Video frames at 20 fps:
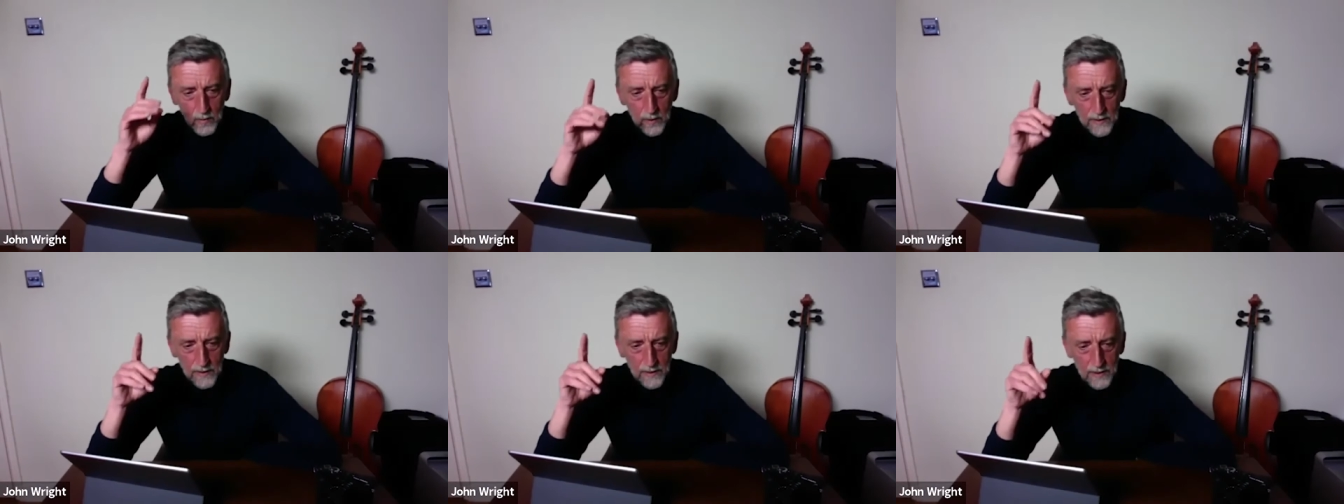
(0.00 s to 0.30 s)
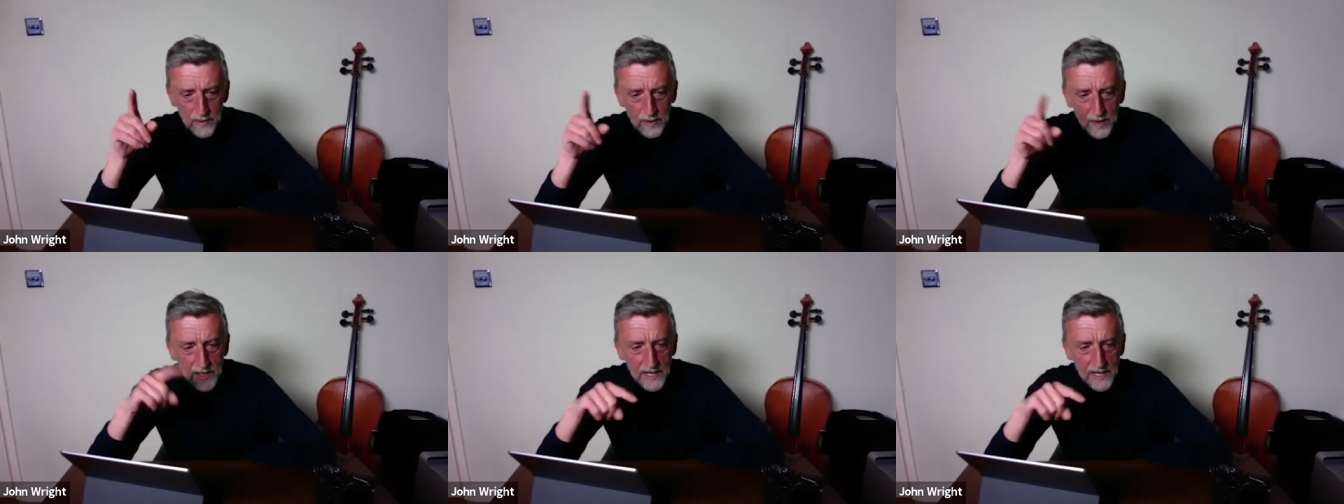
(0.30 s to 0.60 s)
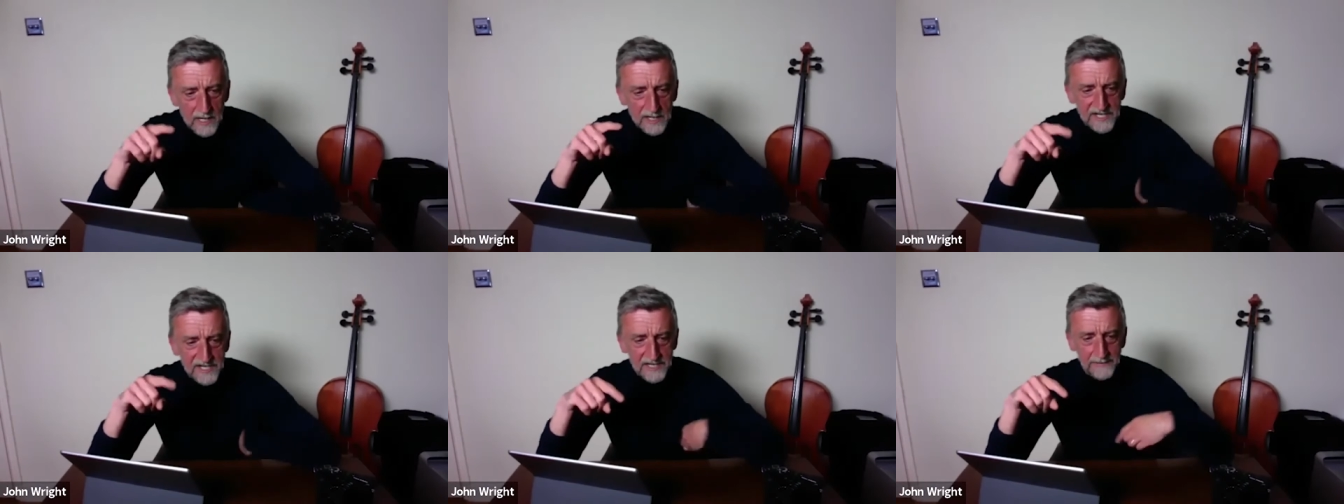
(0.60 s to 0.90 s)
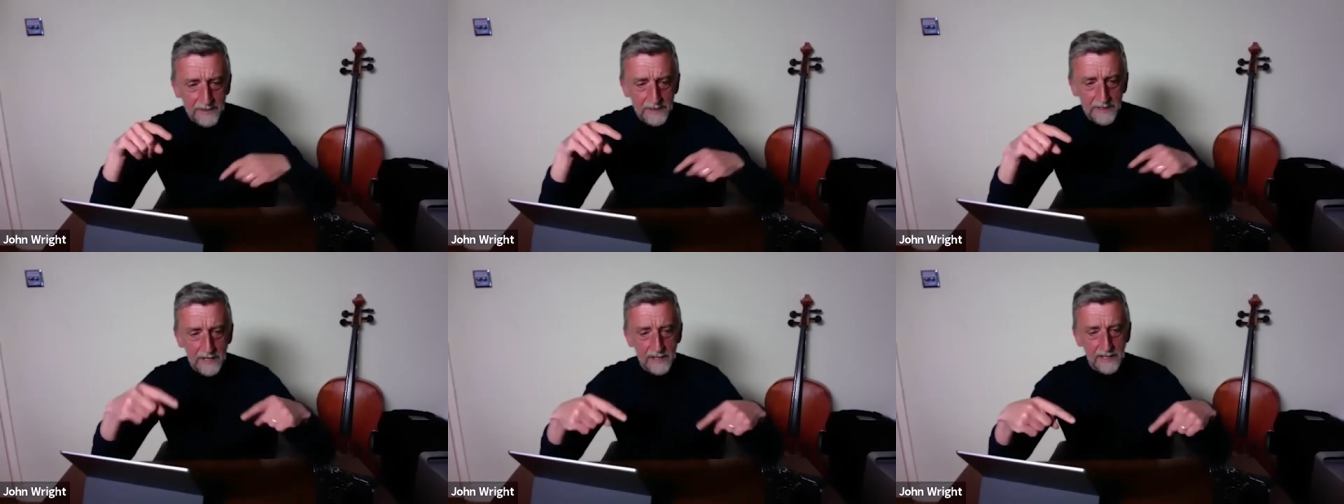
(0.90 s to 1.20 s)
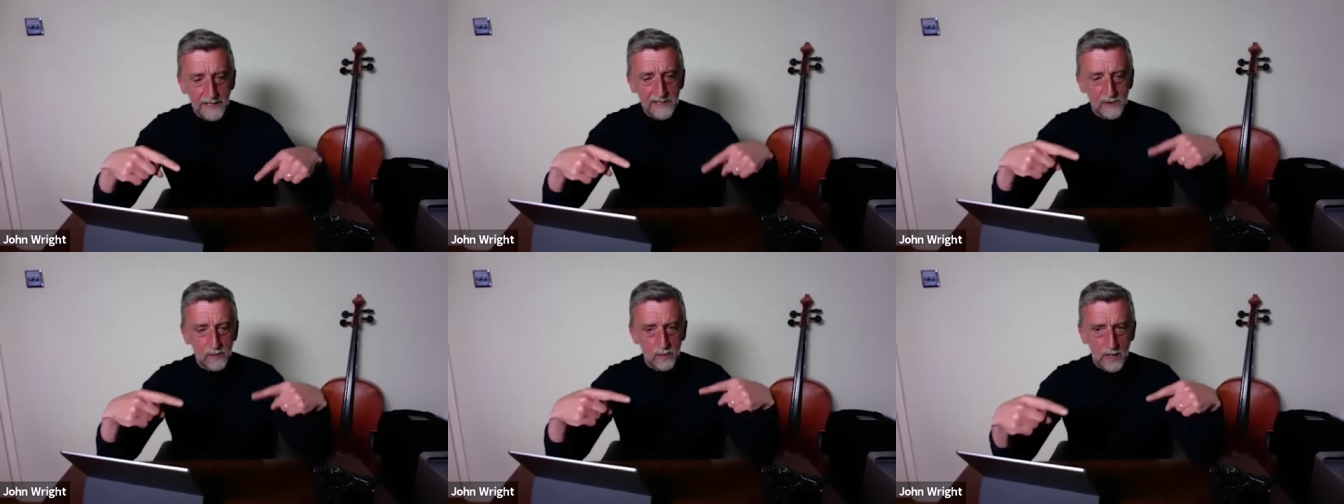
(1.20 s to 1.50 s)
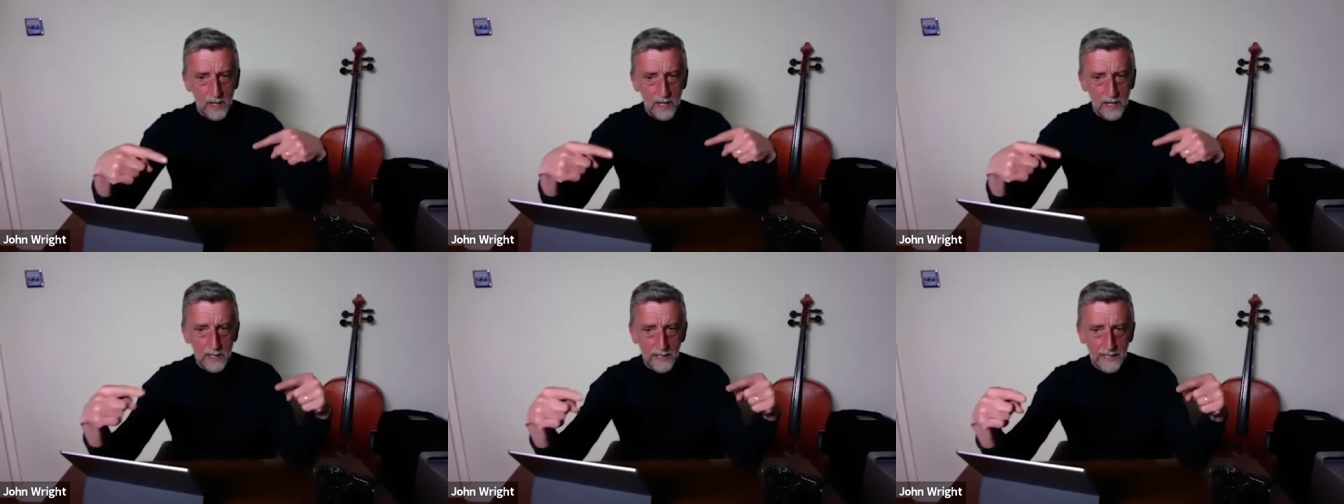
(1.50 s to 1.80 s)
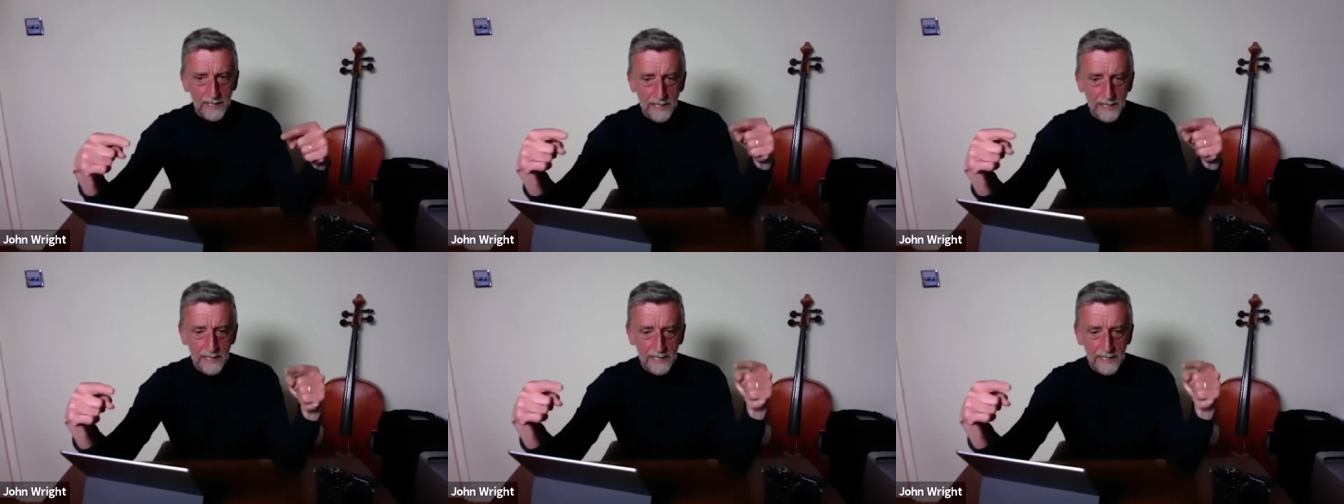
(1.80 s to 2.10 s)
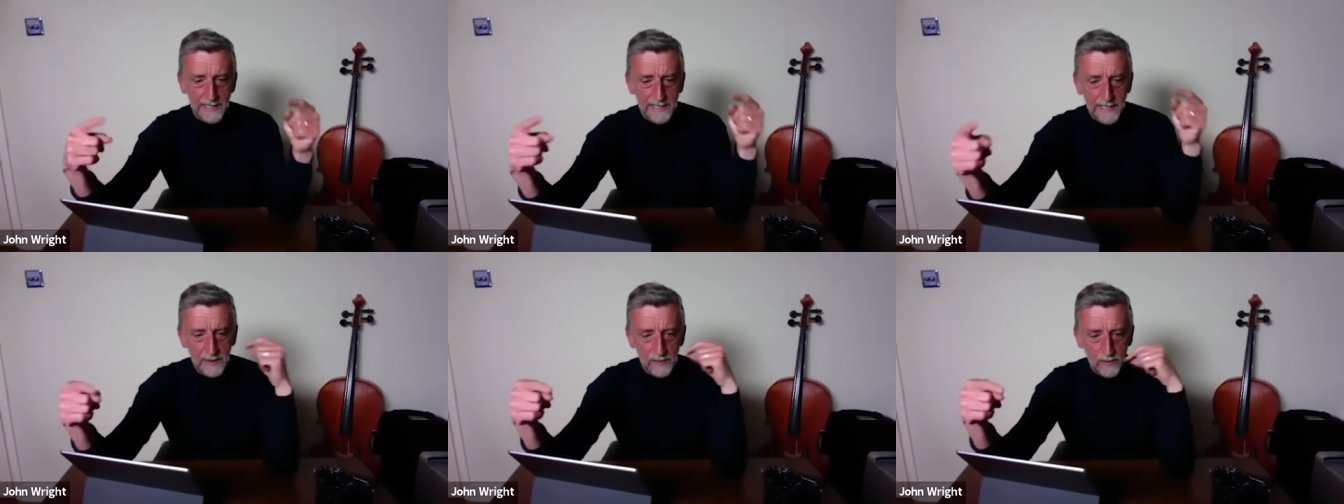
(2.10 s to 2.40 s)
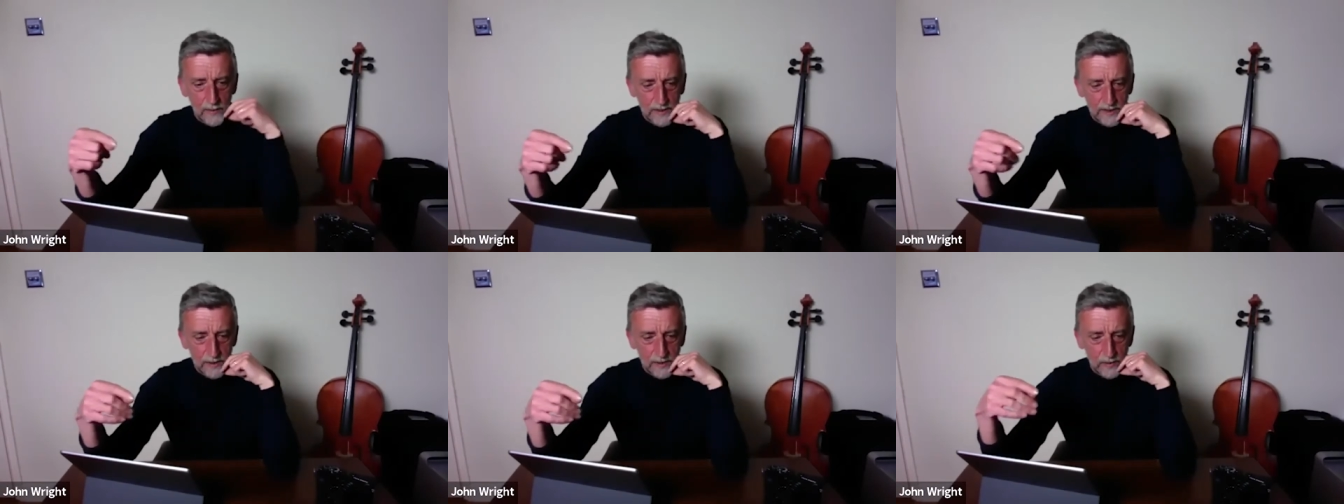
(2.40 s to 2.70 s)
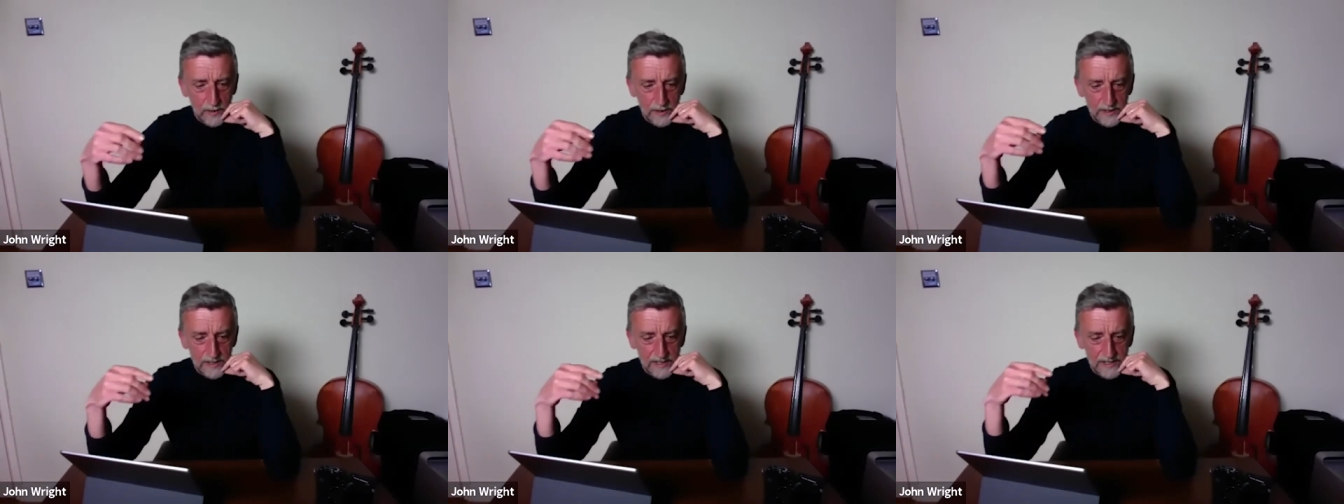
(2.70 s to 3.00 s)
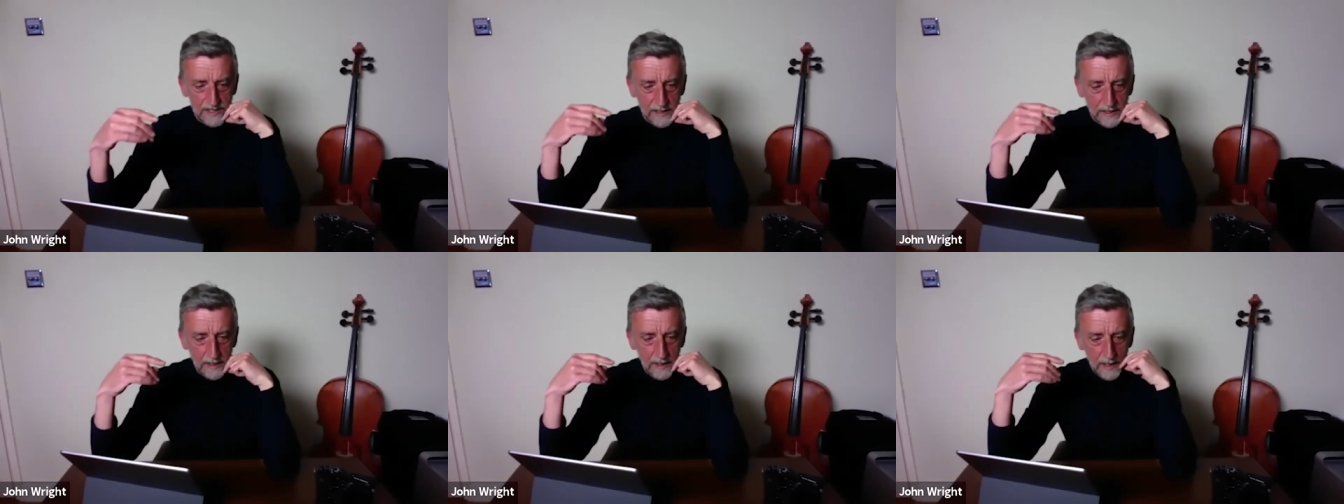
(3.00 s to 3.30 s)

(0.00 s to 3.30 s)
that there are similarities in what Harley and I did, which was